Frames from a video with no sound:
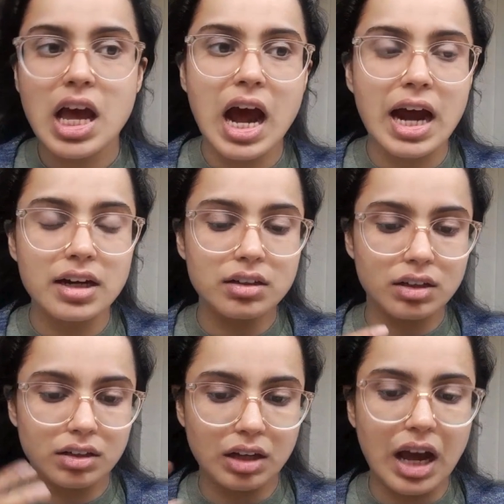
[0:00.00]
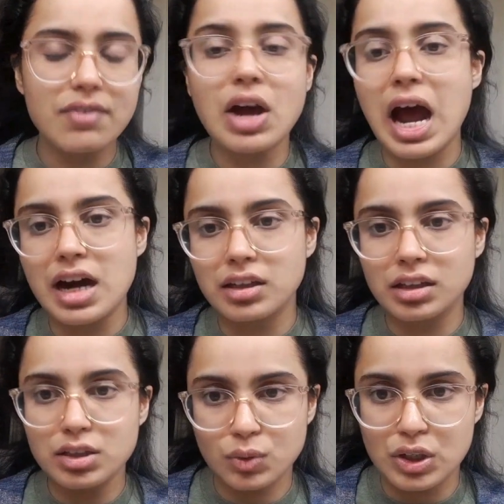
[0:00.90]
And I've had
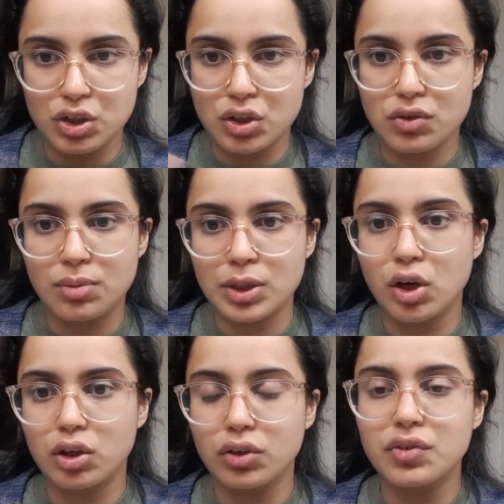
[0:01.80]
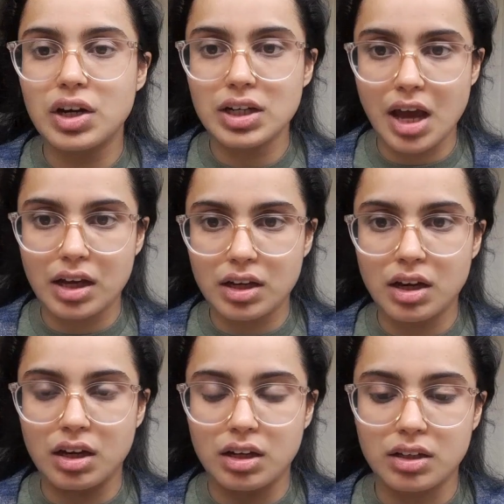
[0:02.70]
these questions from a lot of tech
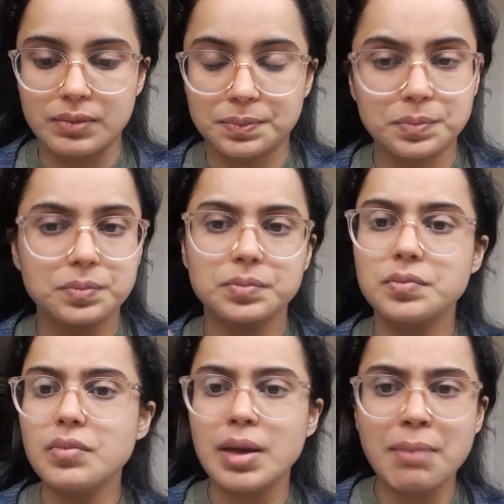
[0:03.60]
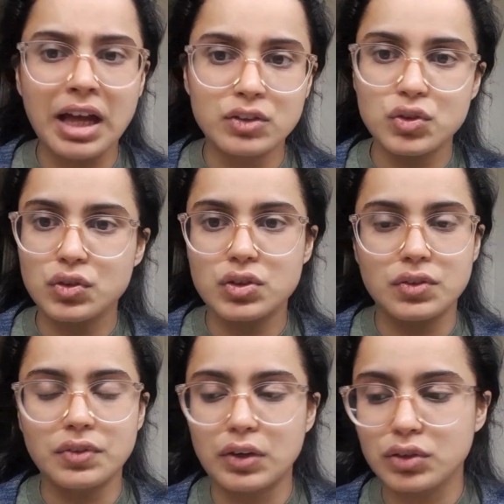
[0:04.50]
managers and
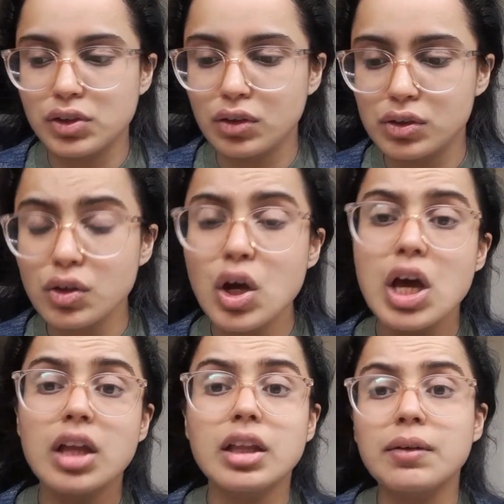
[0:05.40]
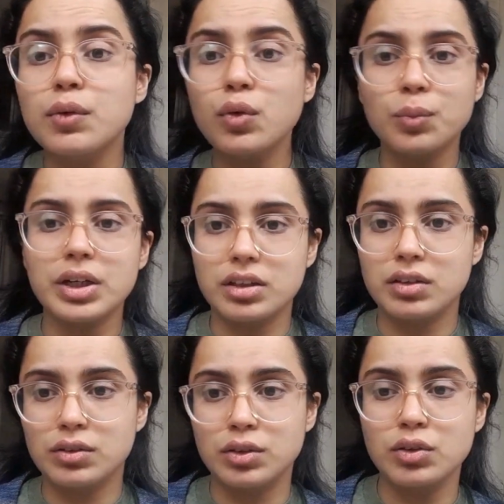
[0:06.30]
founders also, that no, but
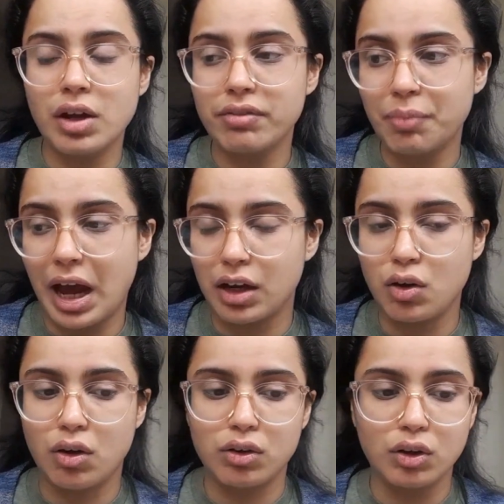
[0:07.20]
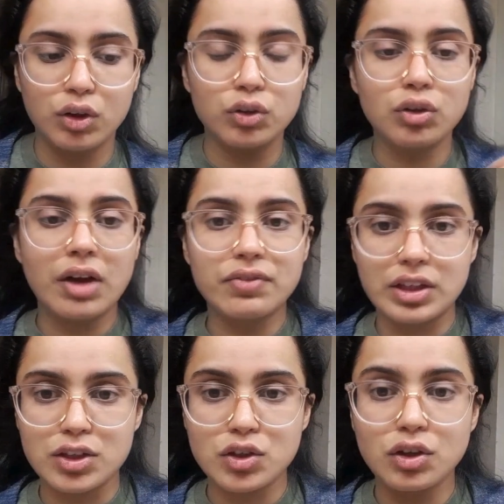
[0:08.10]
you don't have backlog, or you don't have
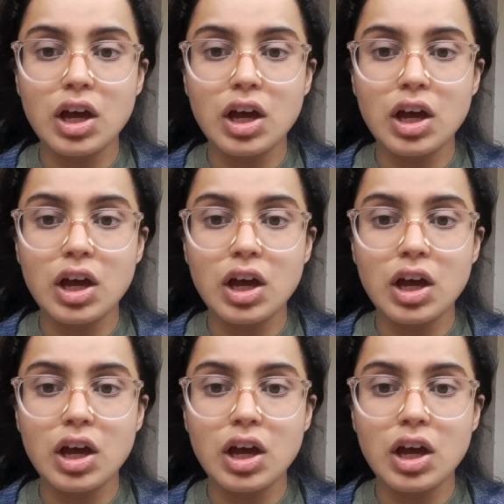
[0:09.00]
this,